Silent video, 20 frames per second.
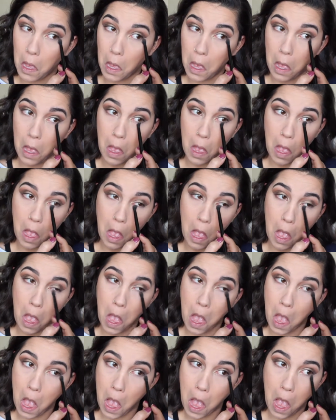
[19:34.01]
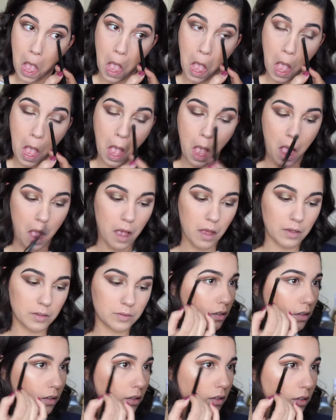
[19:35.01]

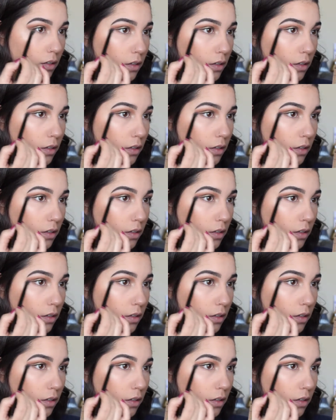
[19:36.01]
[no speech]